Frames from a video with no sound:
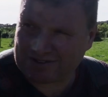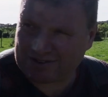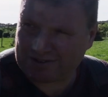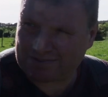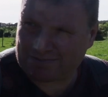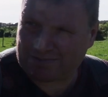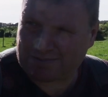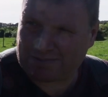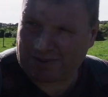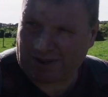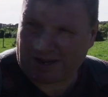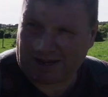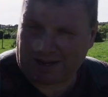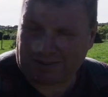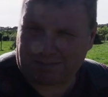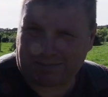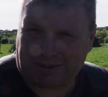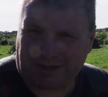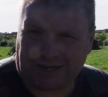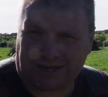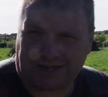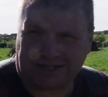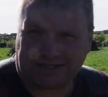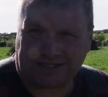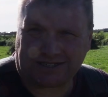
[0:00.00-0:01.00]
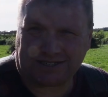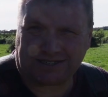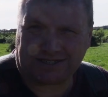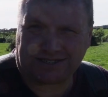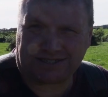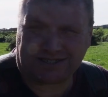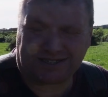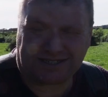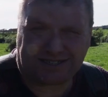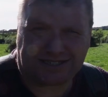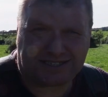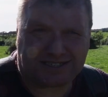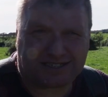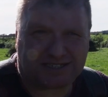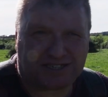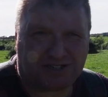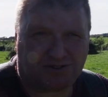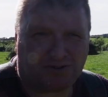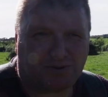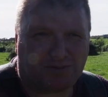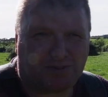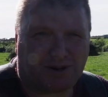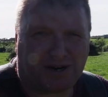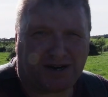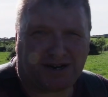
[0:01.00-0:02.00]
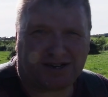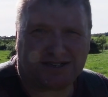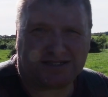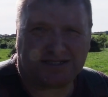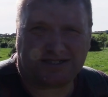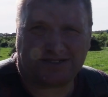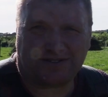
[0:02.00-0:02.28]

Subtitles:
of Purton, so this is still part